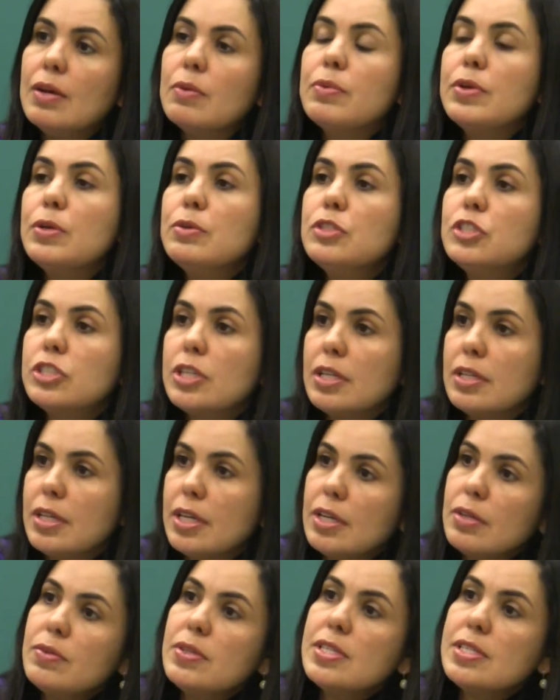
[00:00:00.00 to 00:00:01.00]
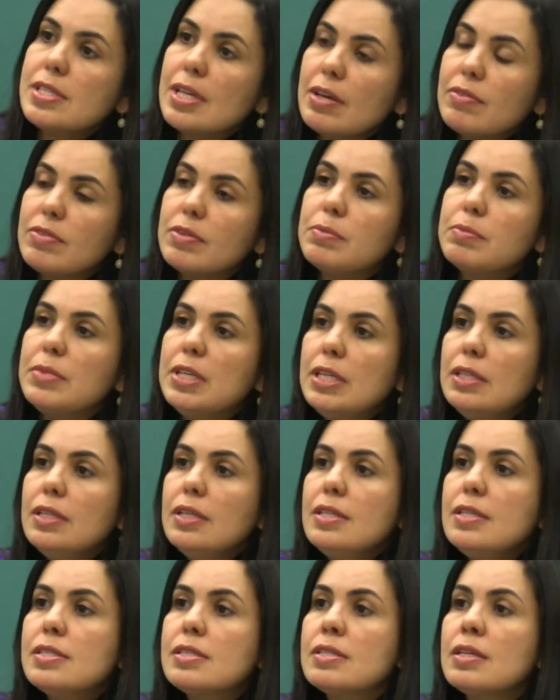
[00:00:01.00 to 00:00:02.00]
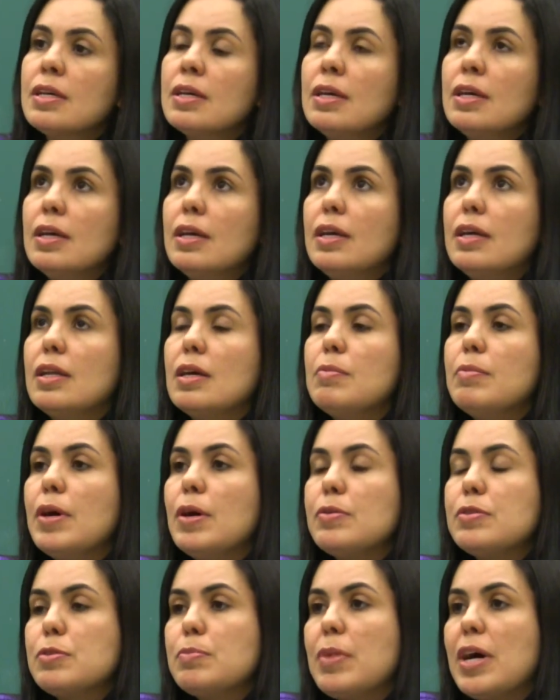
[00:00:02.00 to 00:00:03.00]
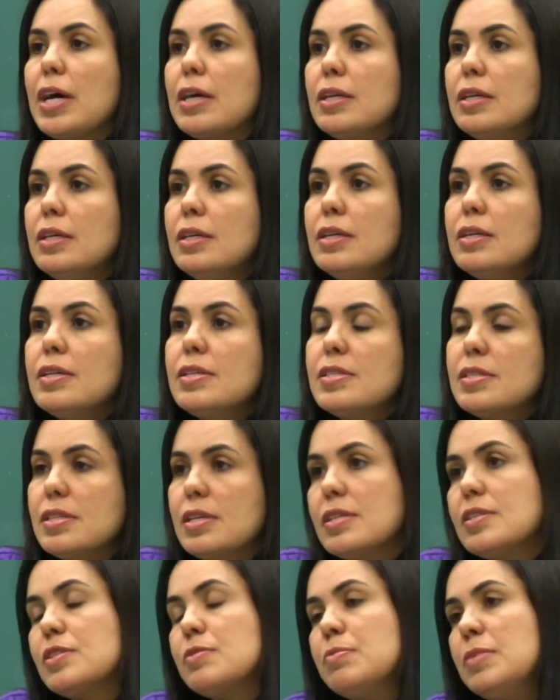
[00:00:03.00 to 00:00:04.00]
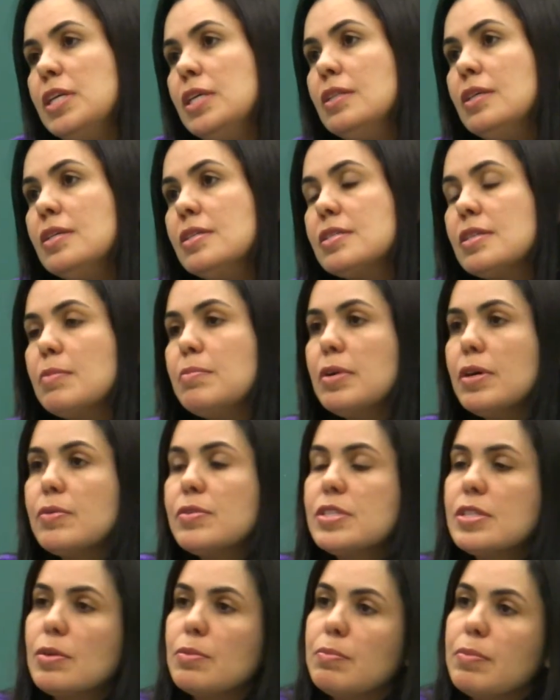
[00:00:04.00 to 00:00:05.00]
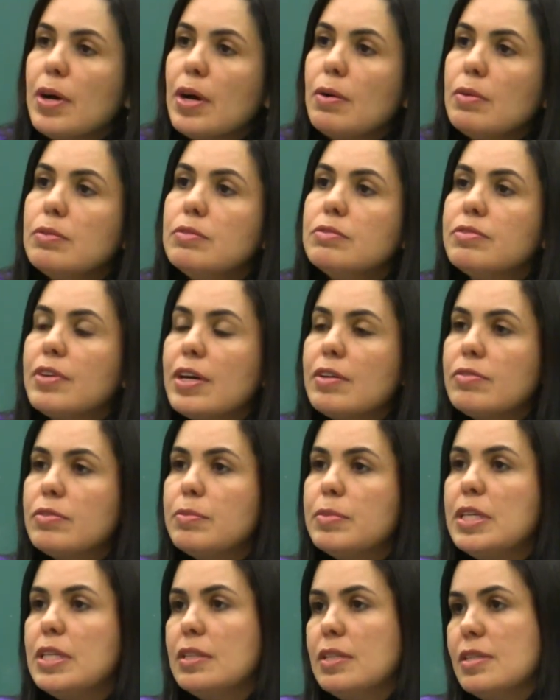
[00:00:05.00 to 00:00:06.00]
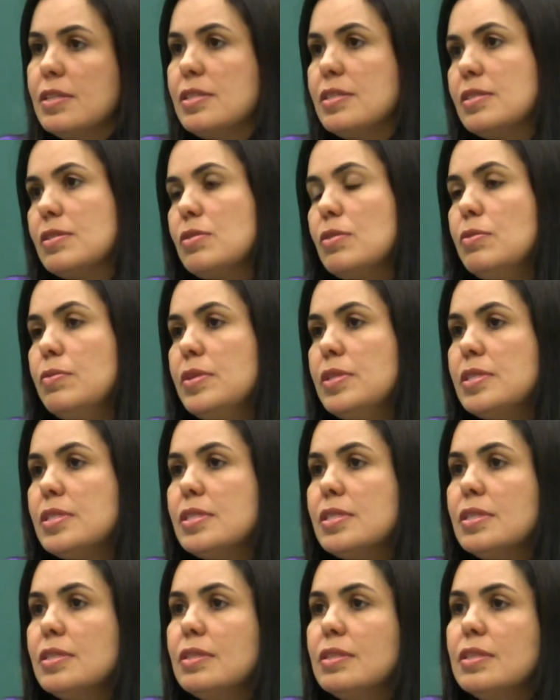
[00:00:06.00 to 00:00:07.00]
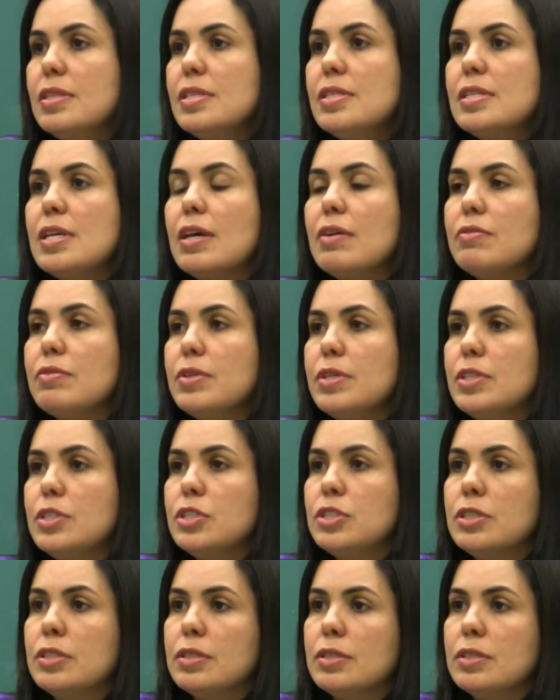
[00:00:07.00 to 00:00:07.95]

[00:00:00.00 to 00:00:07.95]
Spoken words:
Rio de Janeiro is 7 minutes, and about Bahia is 6 minutes, about São Paulo 5 minutes. So it's in this average.